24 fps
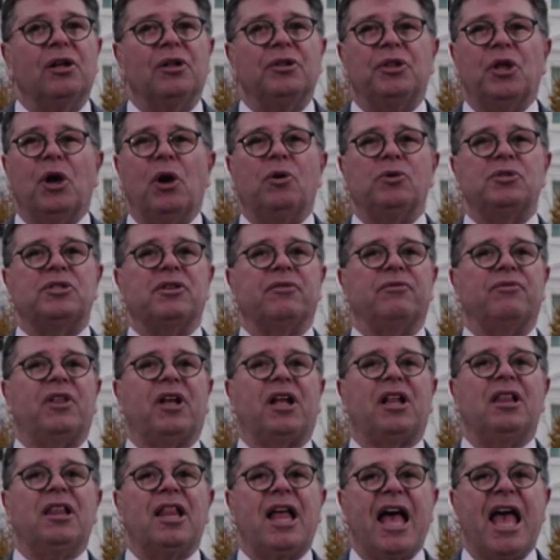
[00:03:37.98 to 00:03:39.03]
those of the
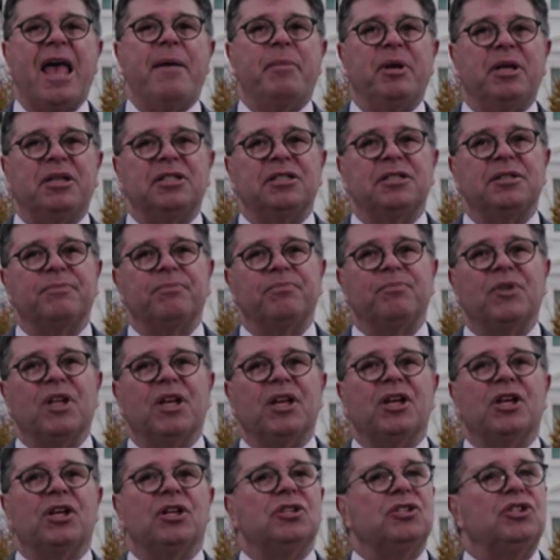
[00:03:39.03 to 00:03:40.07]
climate,
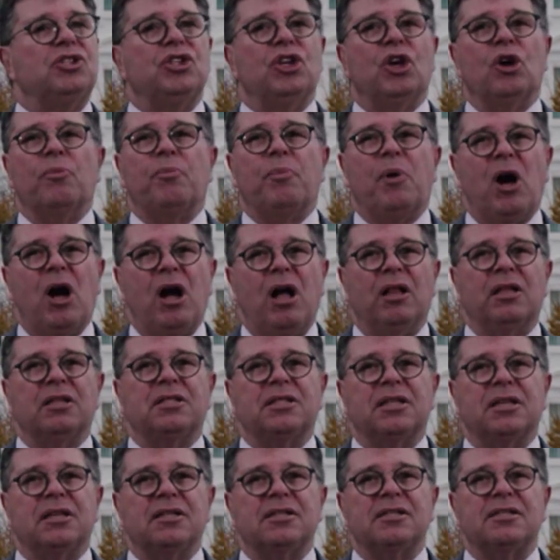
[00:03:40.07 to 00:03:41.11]

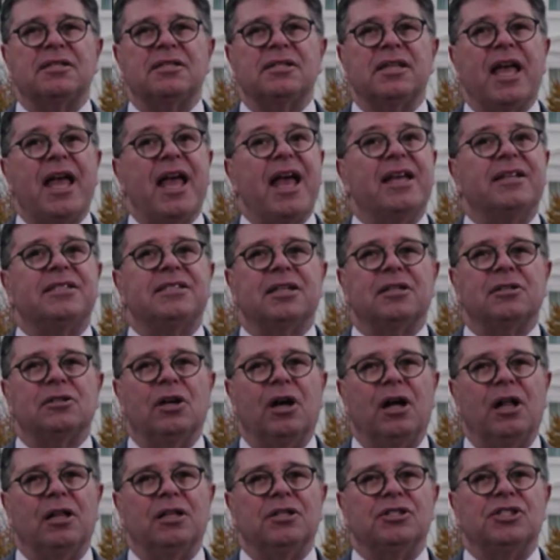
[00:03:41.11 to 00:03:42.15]
geopolitics, and
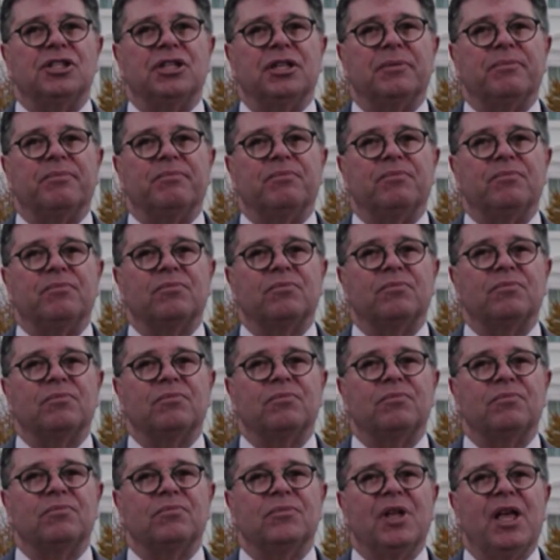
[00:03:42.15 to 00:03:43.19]
technology.
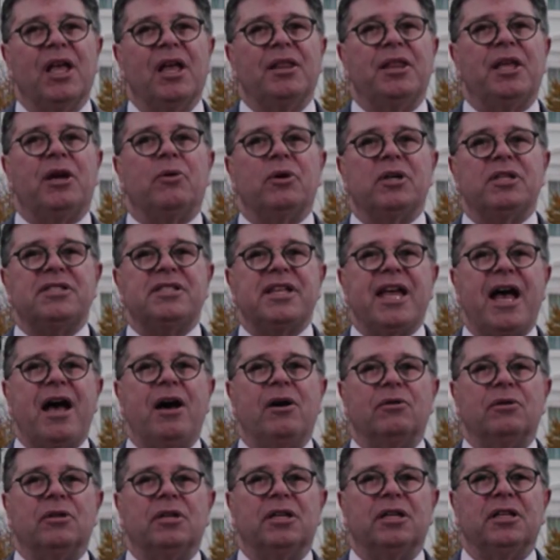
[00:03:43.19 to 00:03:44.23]
They're in
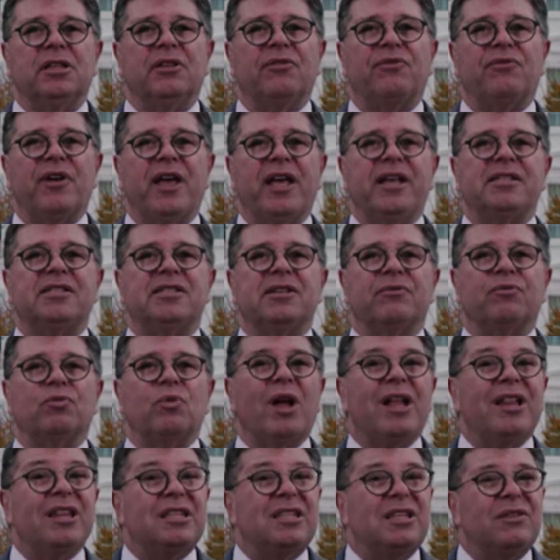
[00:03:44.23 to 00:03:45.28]
doubt in the face of
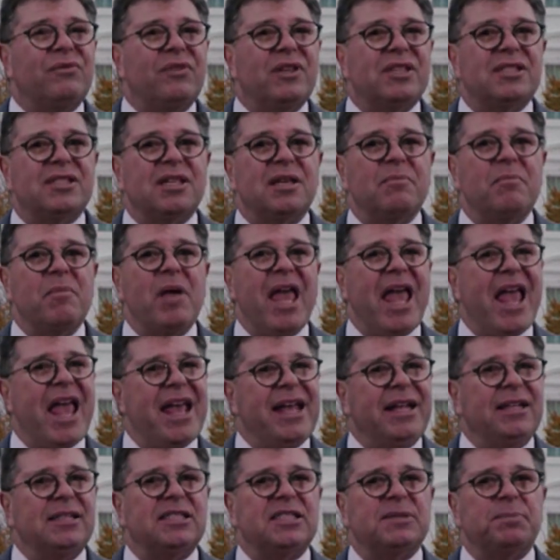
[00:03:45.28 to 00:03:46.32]
relativism,
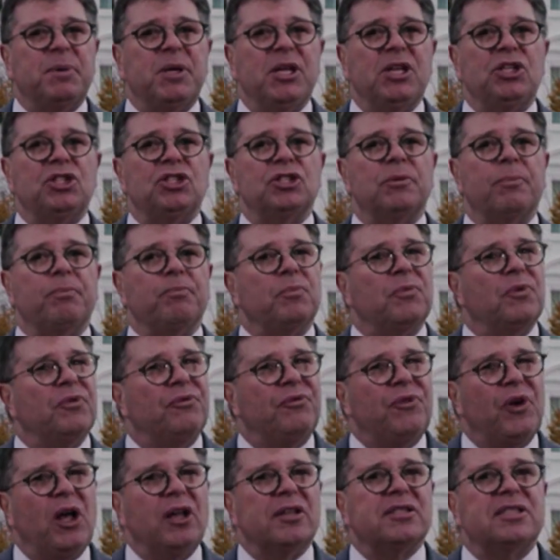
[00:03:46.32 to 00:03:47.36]
hate speech,
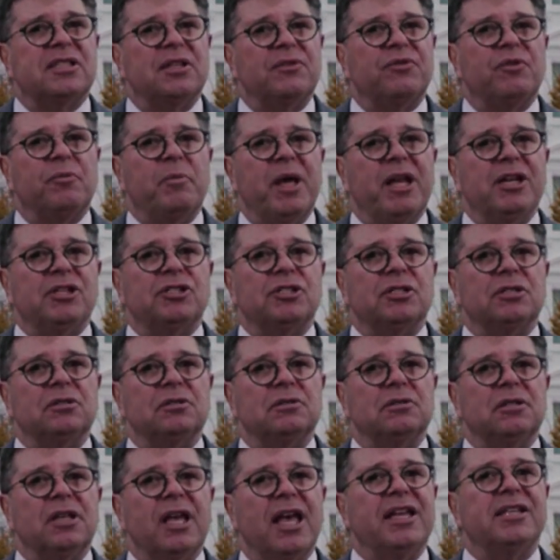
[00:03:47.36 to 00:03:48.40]
false
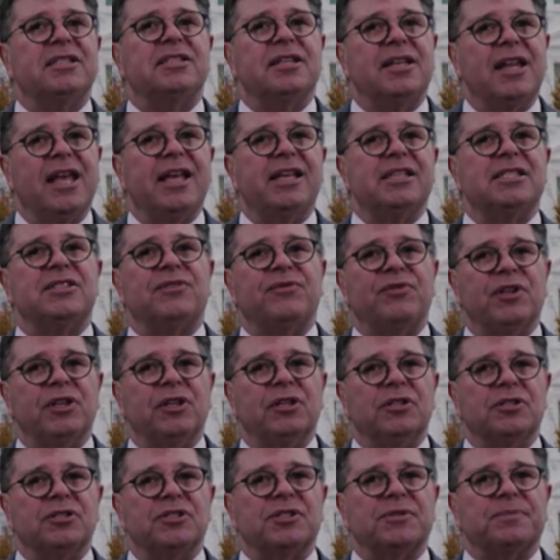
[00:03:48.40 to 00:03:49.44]
information, and today's
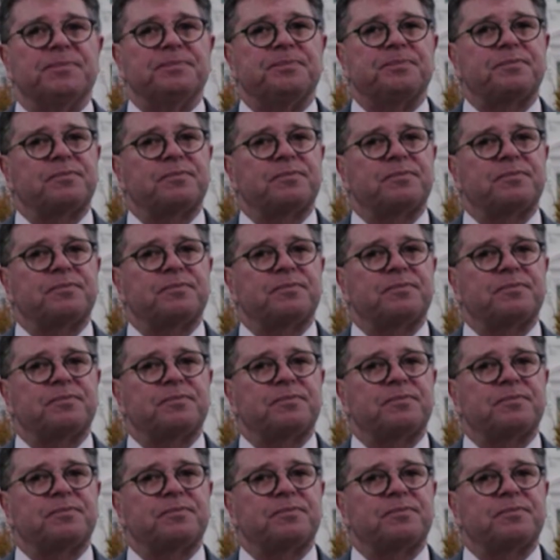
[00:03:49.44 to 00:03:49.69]
fears.